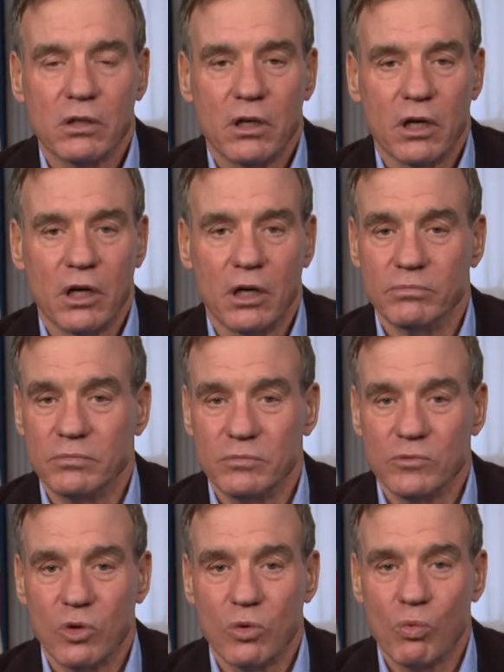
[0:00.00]
um,
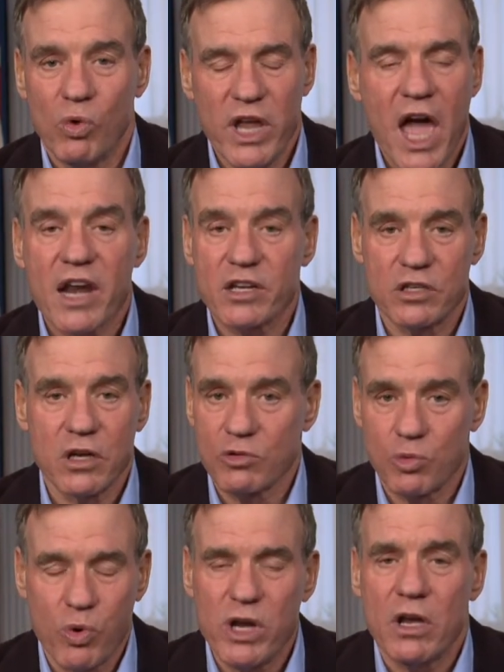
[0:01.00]
we had, a, as
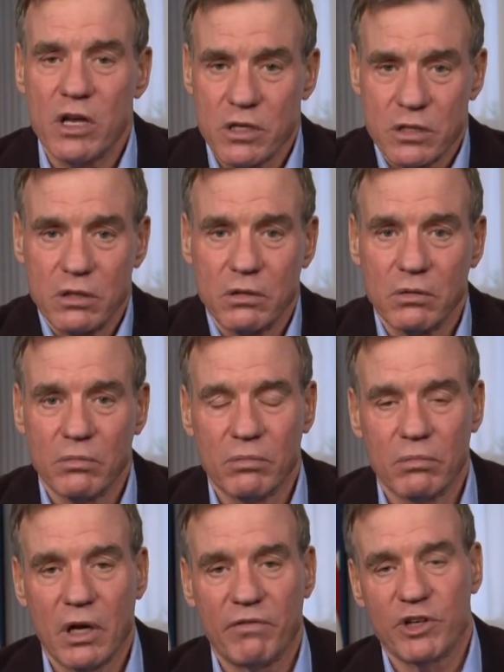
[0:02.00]
we, as
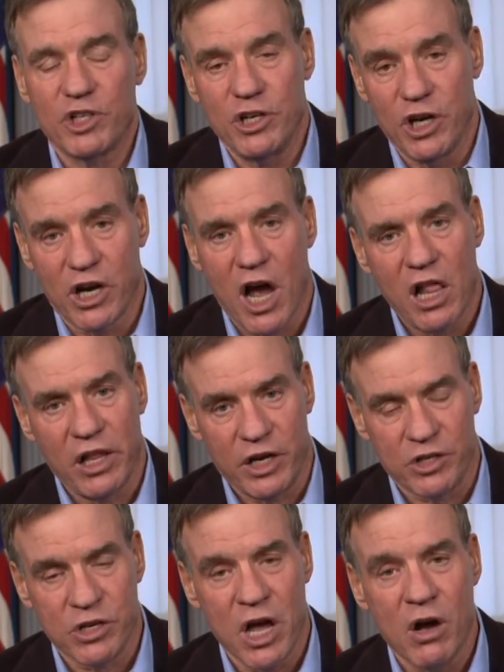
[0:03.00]
my Virginia
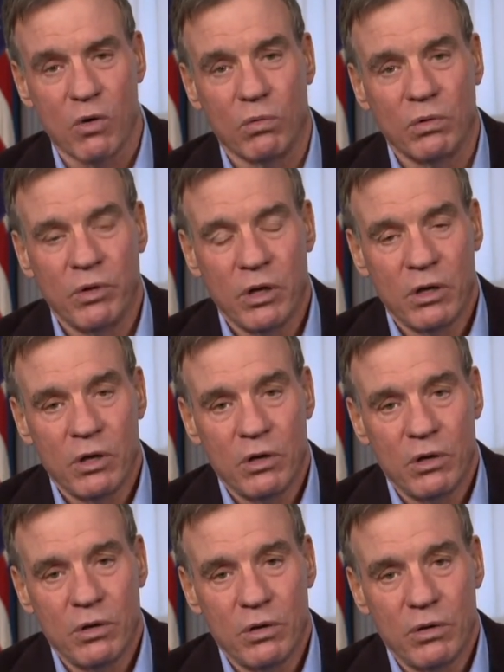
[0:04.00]
colleagues know,
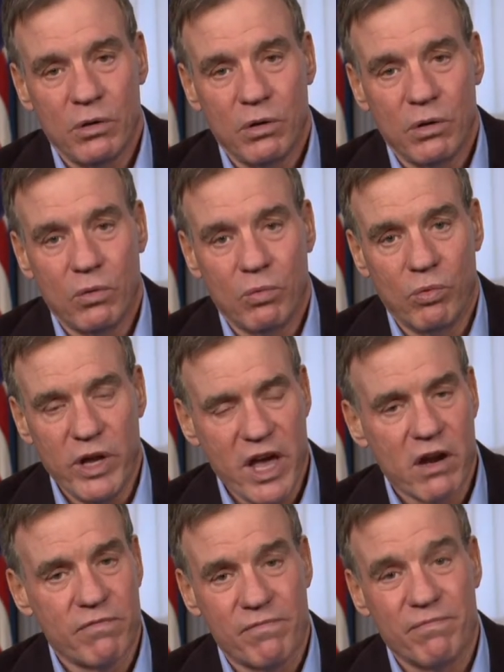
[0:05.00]
we had
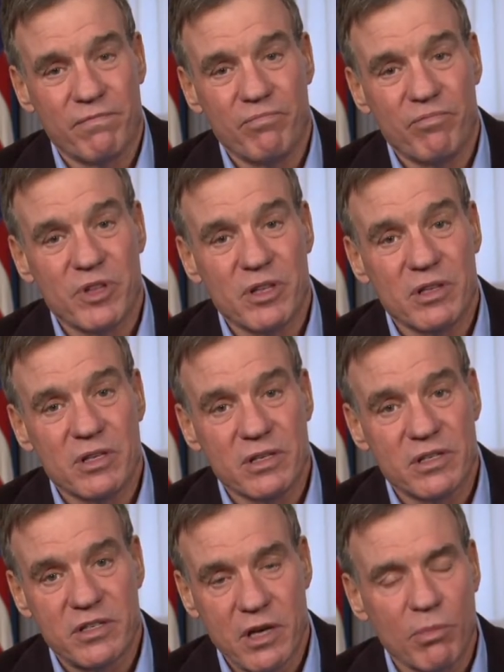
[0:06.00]
a
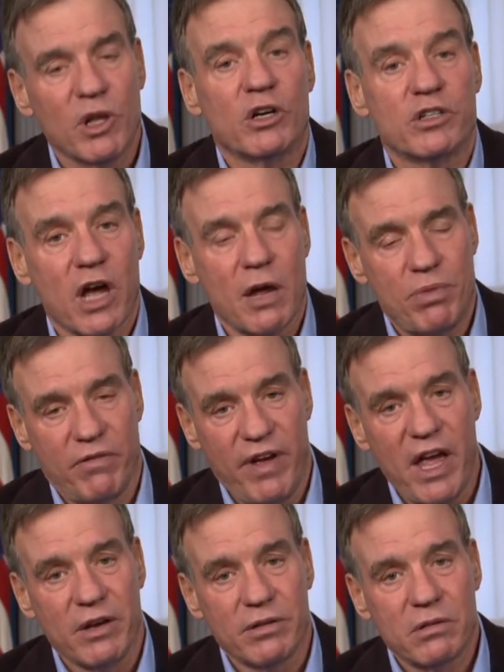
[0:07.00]
similar type
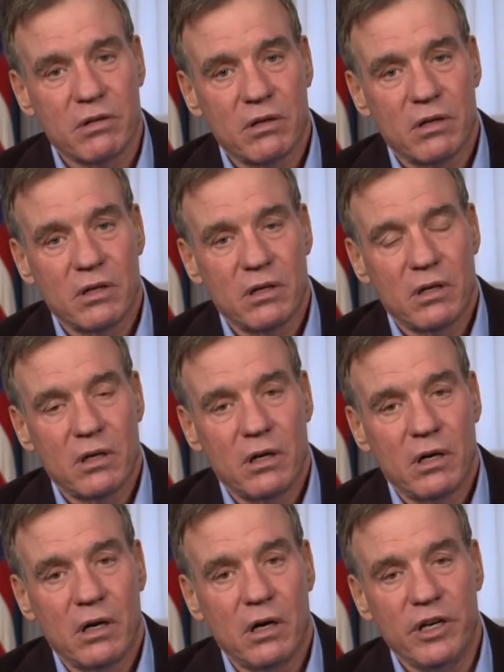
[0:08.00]
event
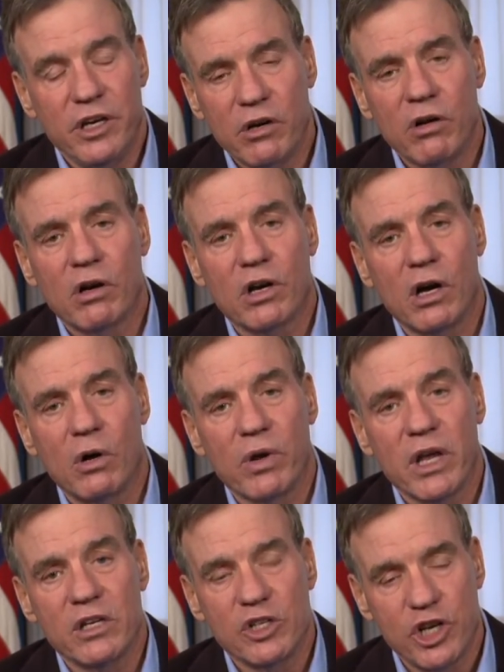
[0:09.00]
a year ago
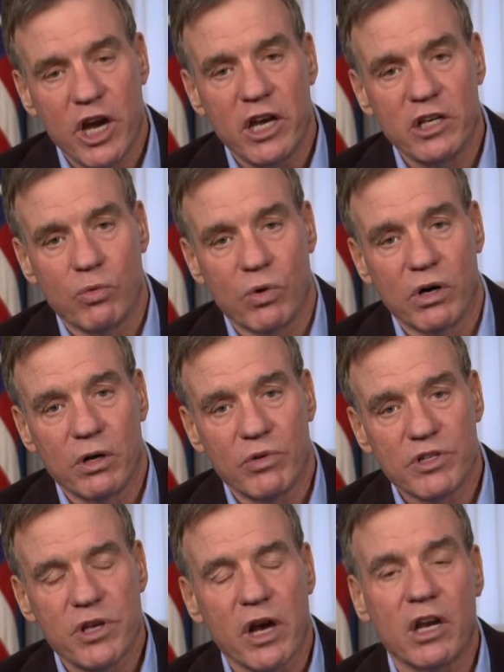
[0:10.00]
in January when
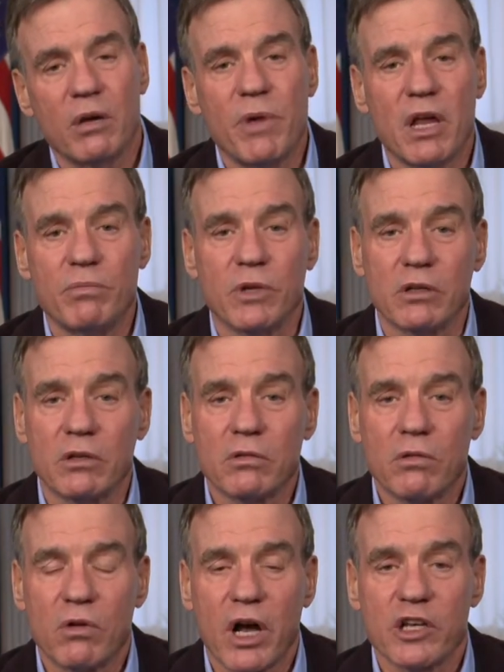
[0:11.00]
Second Amendment
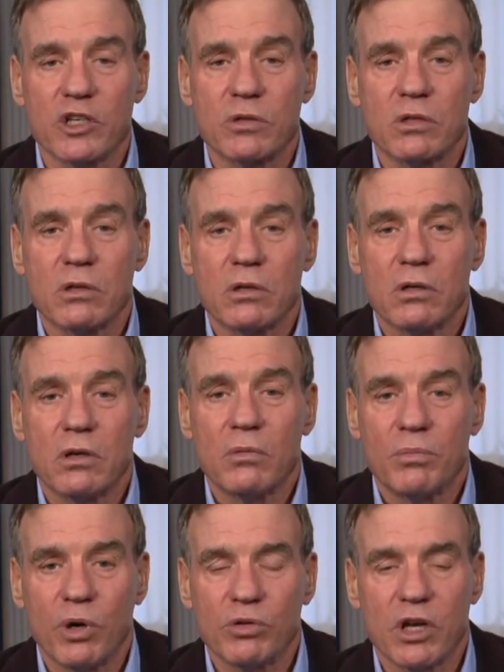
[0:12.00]
rights
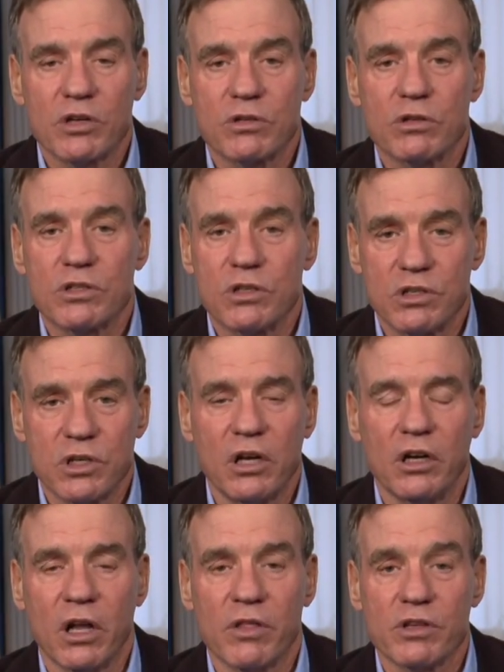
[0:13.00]
protesters
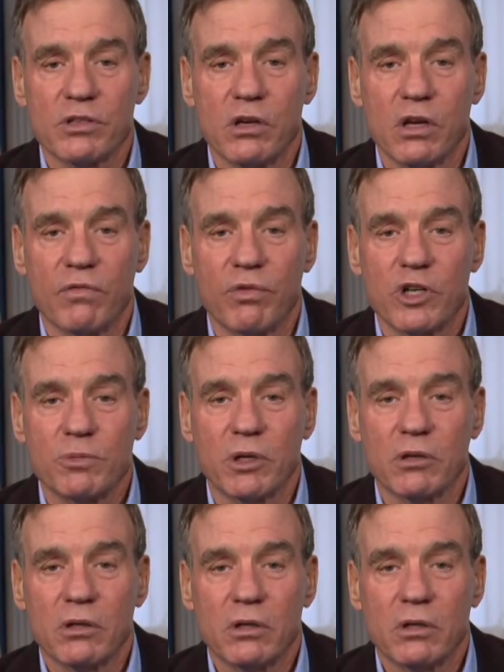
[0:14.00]
descended on the city of Richmond